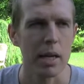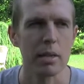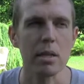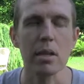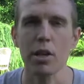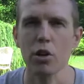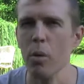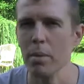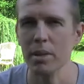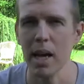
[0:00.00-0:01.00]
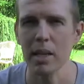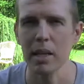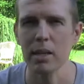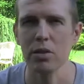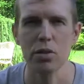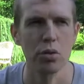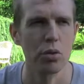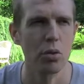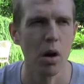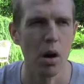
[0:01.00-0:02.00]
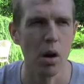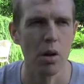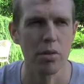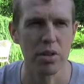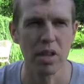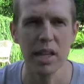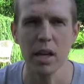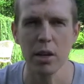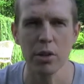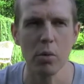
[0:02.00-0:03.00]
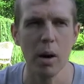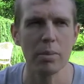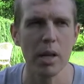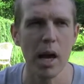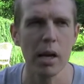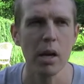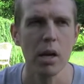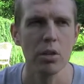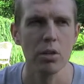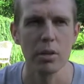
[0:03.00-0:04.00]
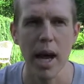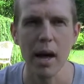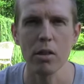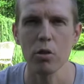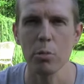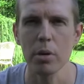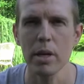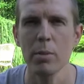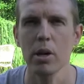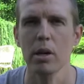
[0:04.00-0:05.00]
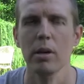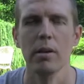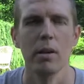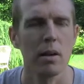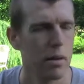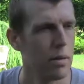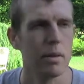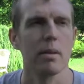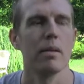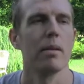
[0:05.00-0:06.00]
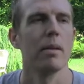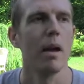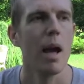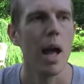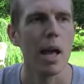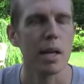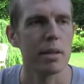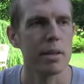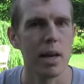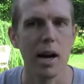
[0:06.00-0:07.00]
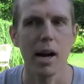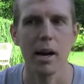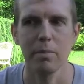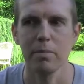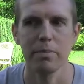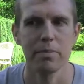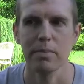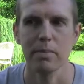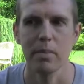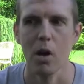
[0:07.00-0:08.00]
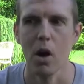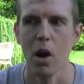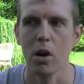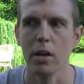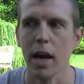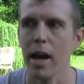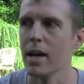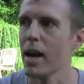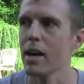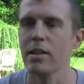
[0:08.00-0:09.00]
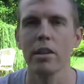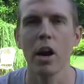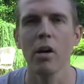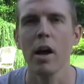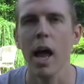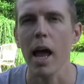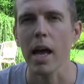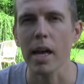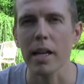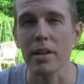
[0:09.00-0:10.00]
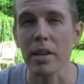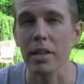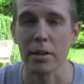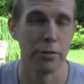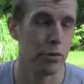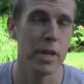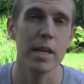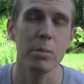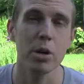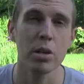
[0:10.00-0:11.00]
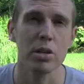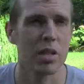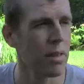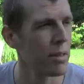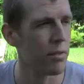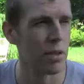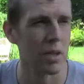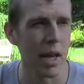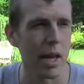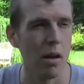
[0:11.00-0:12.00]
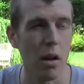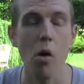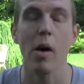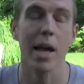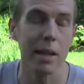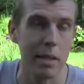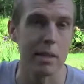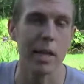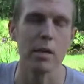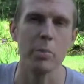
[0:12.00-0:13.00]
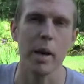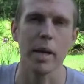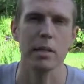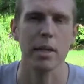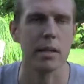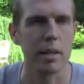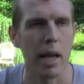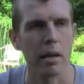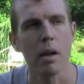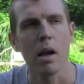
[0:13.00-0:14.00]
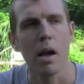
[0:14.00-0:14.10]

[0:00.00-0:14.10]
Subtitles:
It says that your website links to, or there's a link on your website to a downloadable ebook. And, okay, you know, and it's a free ebook. There's nothing for sale. Oh, and a sales page, they said.